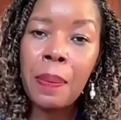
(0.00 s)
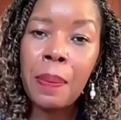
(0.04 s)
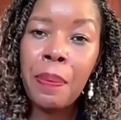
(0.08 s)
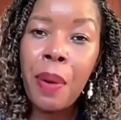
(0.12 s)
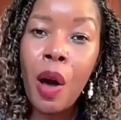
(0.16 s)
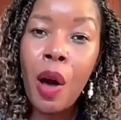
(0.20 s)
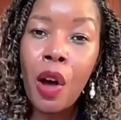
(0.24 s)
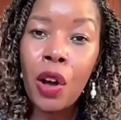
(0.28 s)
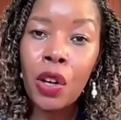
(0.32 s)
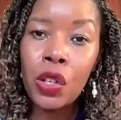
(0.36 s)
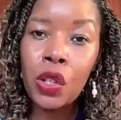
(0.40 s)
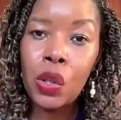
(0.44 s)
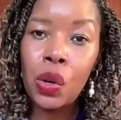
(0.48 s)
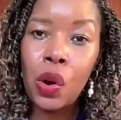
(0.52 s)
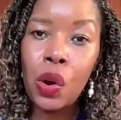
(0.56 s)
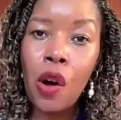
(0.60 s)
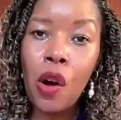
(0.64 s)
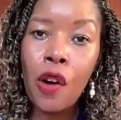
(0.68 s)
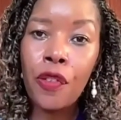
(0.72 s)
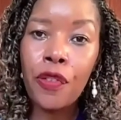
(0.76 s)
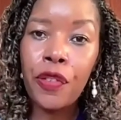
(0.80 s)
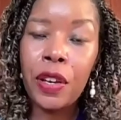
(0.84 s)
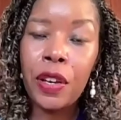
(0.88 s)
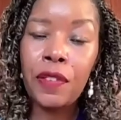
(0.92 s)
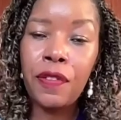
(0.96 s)
part
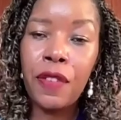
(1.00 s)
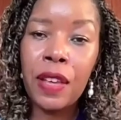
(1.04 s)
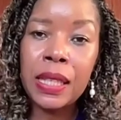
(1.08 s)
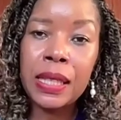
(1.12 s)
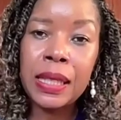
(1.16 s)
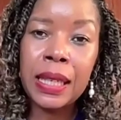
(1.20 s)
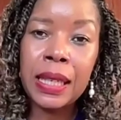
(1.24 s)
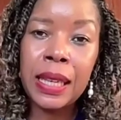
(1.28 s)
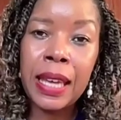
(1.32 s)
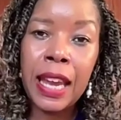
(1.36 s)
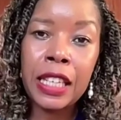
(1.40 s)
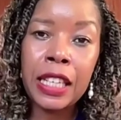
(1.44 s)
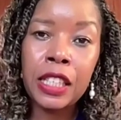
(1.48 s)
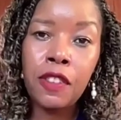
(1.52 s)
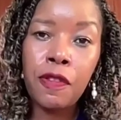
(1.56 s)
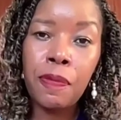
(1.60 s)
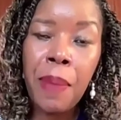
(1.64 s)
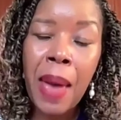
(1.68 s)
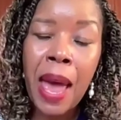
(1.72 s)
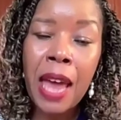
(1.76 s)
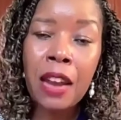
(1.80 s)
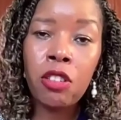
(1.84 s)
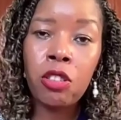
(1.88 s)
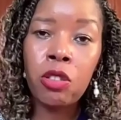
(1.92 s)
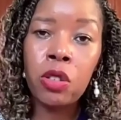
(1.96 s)
of investigative
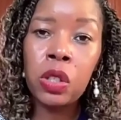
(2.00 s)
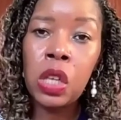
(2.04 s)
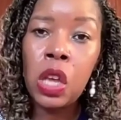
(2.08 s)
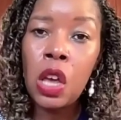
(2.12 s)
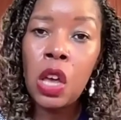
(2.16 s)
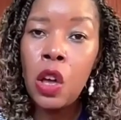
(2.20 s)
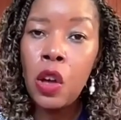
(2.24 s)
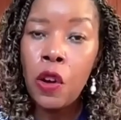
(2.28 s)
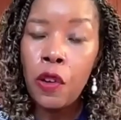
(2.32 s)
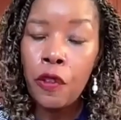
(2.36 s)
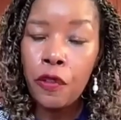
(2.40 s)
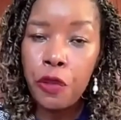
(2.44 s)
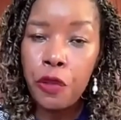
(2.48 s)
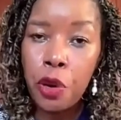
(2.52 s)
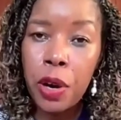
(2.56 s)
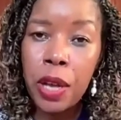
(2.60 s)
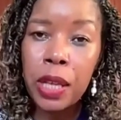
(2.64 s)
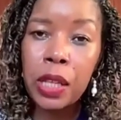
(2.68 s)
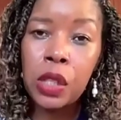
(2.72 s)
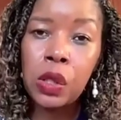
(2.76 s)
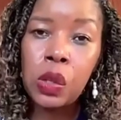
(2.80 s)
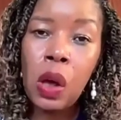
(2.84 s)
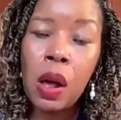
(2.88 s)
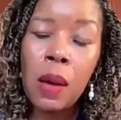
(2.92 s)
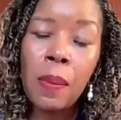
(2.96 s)
panels. For
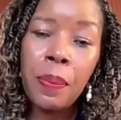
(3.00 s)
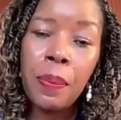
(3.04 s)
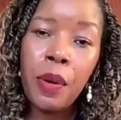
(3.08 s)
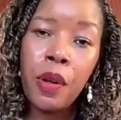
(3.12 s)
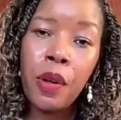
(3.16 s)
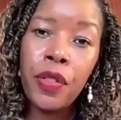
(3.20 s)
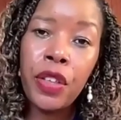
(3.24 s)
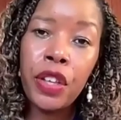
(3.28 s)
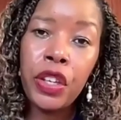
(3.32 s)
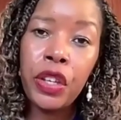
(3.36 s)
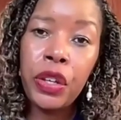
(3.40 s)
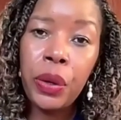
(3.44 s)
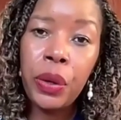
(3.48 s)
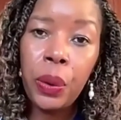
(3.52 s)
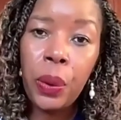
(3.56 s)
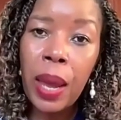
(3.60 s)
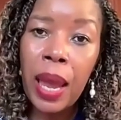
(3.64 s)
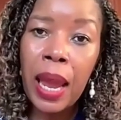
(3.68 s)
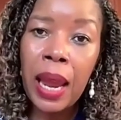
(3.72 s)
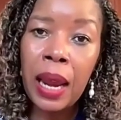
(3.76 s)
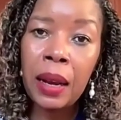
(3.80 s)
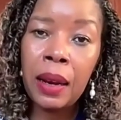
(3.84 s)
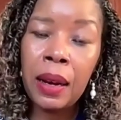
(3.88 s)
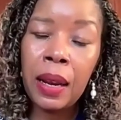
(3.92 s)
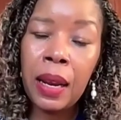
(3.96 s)
example, the
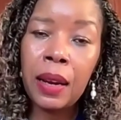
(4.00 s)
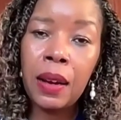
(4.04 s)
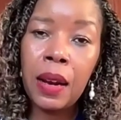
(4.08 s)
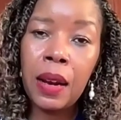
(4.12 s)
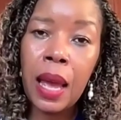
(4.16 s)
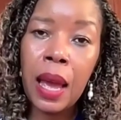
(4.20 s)
UN